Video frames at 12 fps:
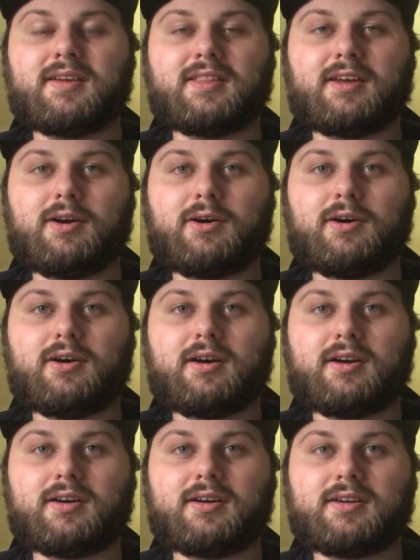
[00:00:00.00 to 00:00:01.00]
And the
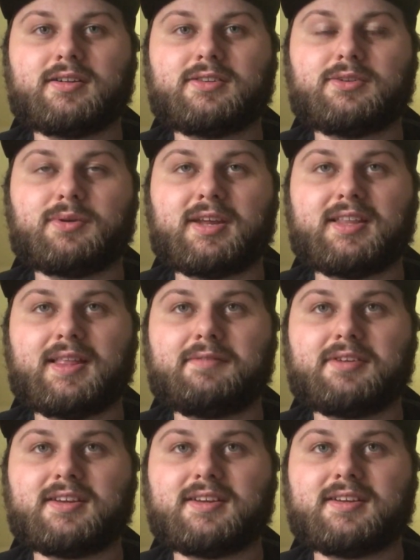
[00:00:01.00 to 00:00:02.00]

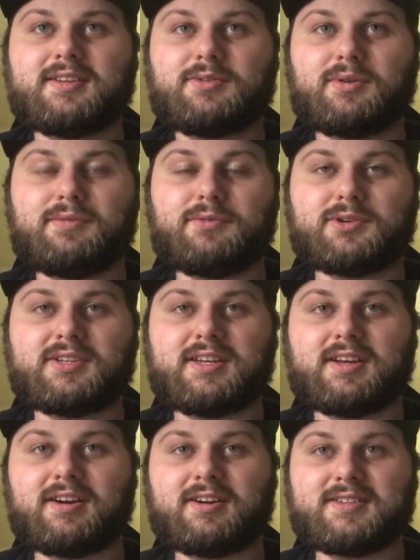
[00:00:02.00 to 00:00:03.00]
2011 to
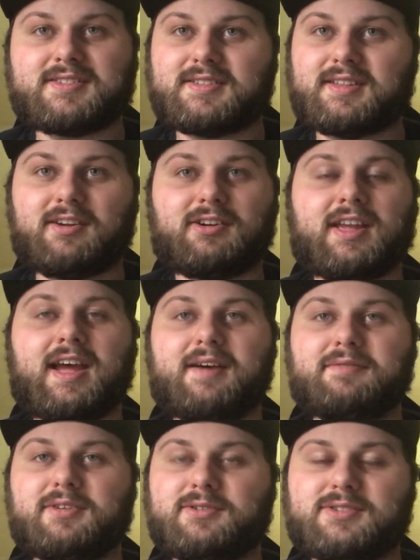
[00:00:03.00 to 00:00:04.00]
2014 cars, they already
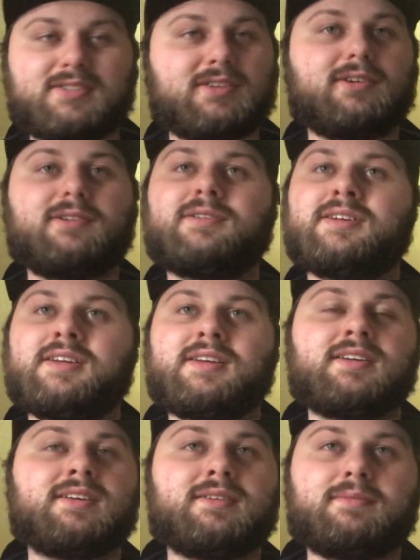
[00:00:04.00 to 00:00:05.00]
have those, so
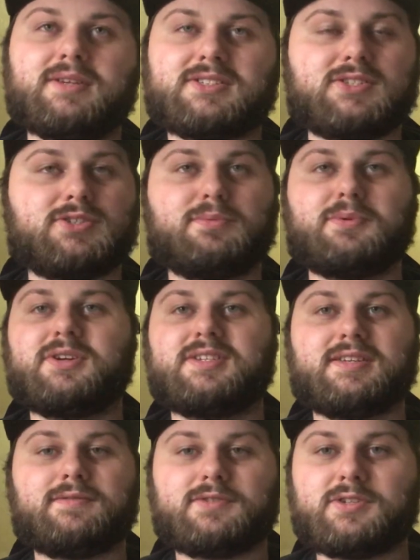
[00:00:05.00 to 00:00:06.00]
it makes it super
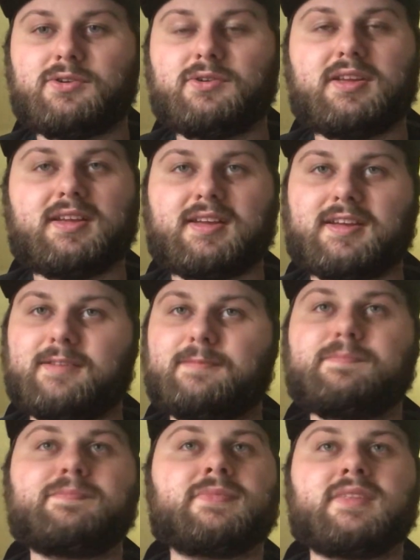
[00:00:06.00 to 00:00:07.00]
easy for tuning,
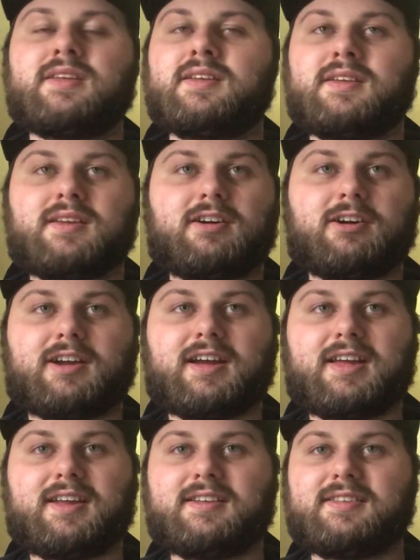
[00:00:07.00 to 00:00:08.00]
and the car
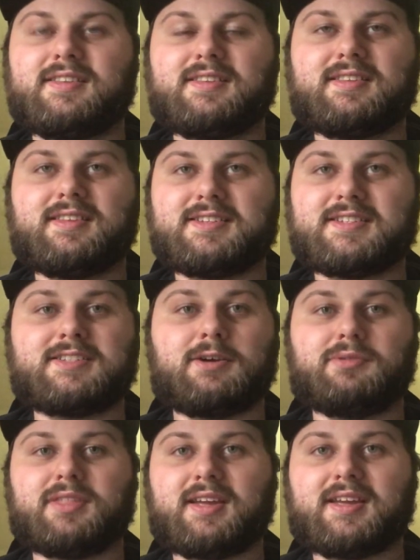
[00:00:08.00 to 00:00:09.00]
kind of does its
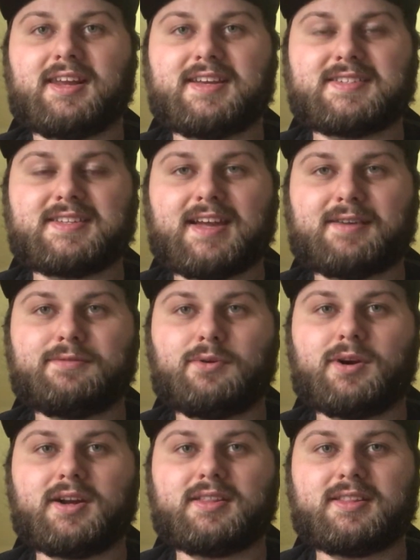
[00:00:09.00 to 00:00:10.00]
own thing and has the tech
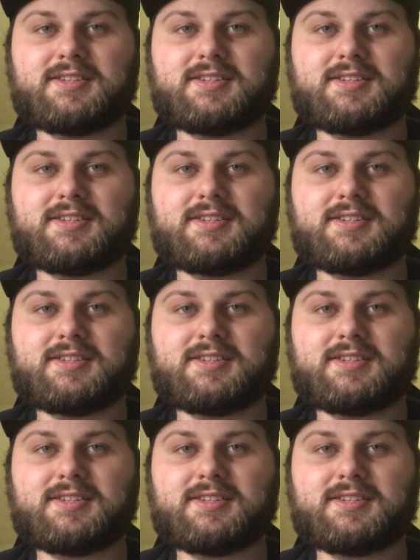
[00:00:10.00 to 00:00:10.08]
for it.